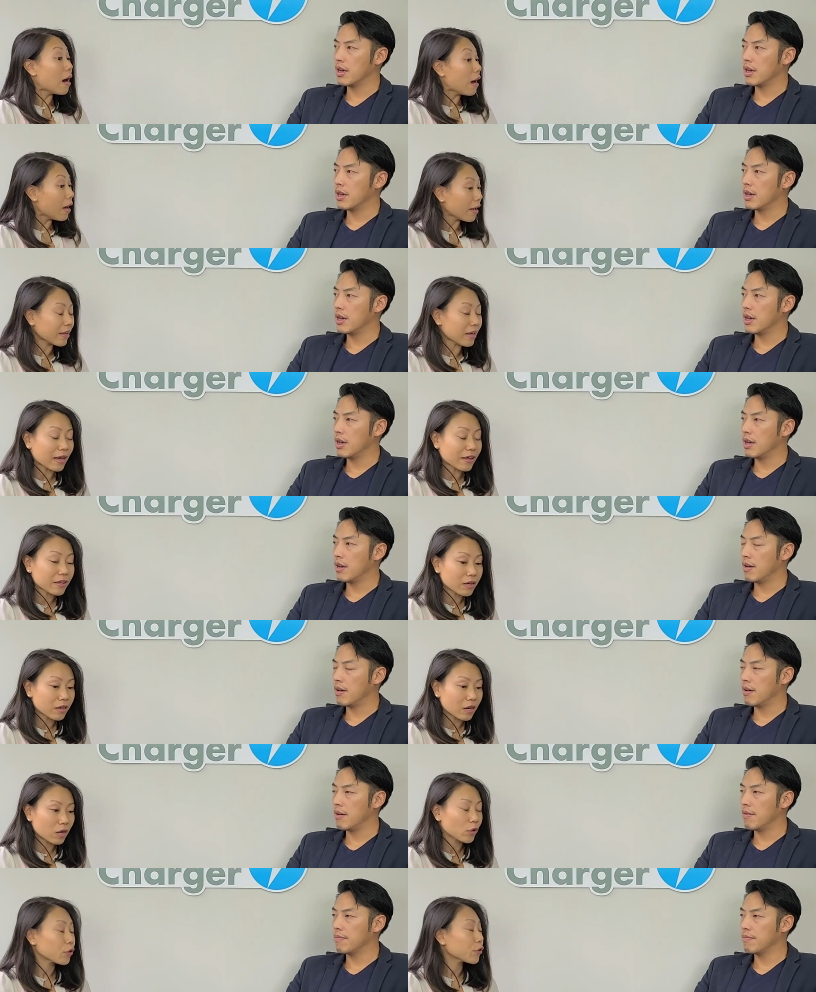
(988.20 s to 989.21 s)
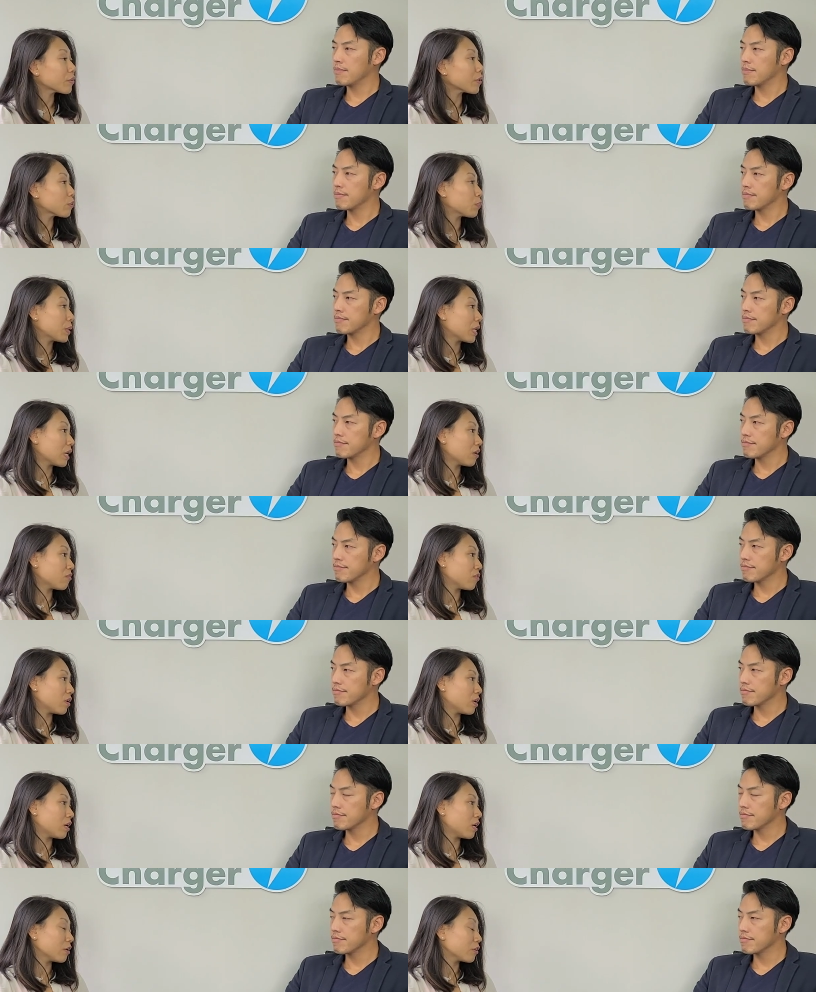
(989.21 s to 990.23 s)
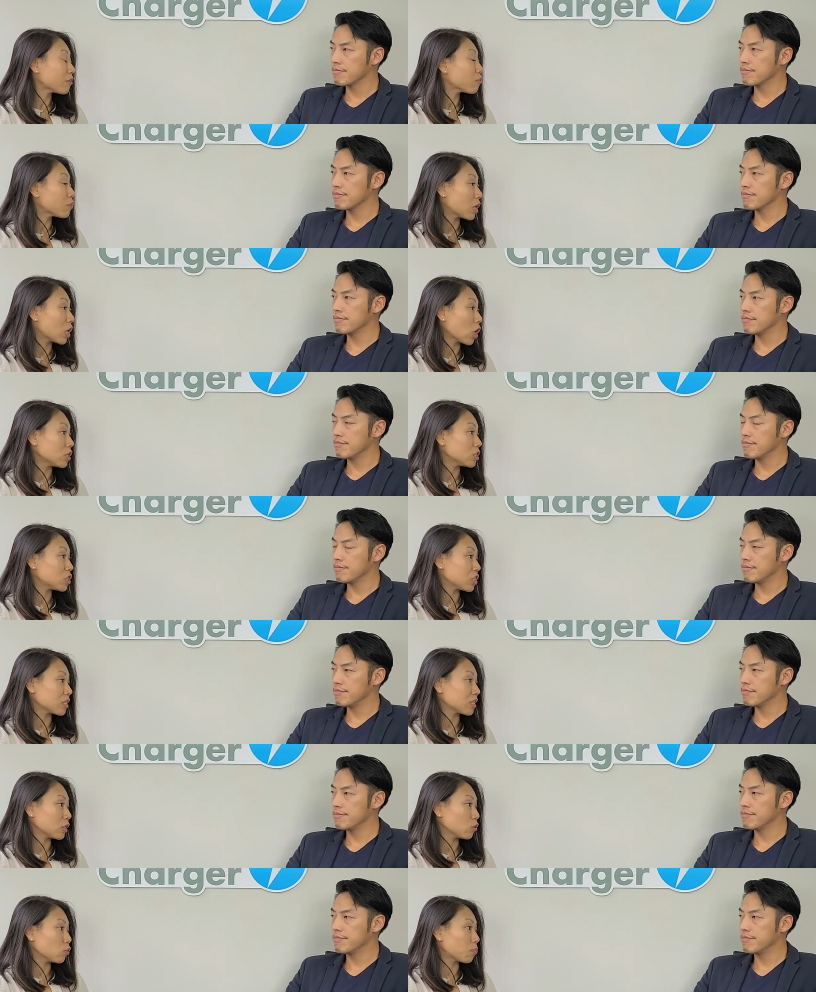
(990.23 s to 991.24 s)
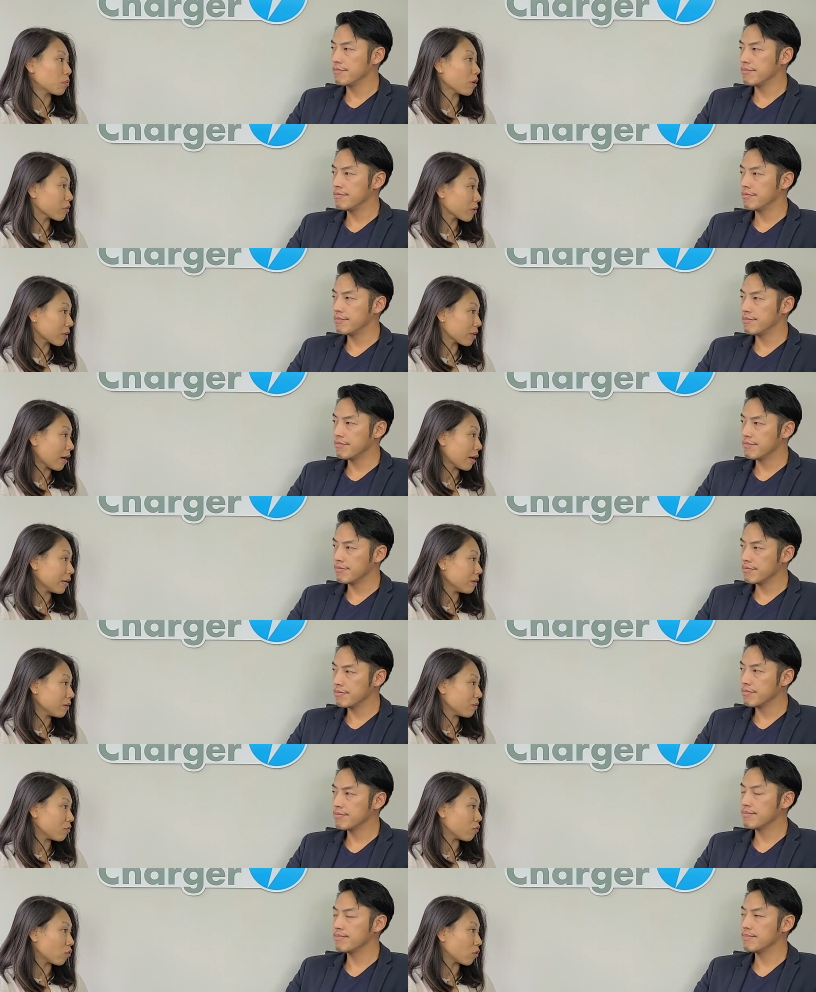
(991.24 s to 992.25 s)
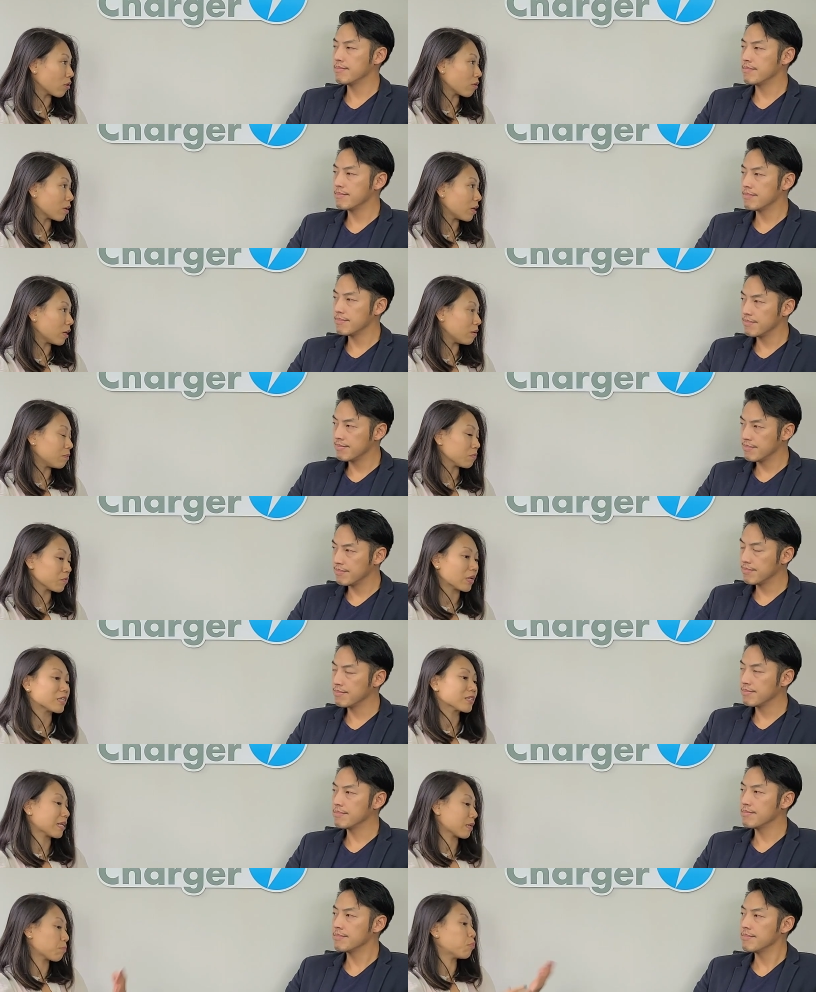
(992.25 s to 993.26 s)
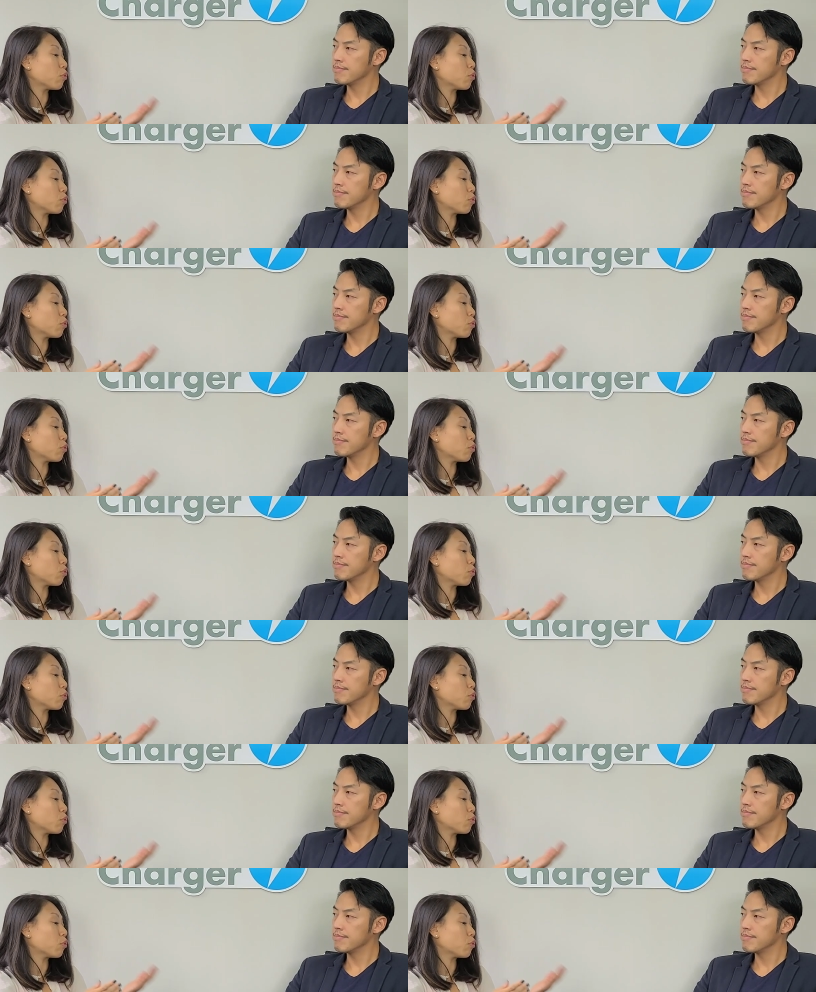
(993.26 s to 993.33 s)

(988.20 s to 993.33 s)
Speaker 1: Hey, I uh, heard that we have uh, that we are launching new product line for uh, like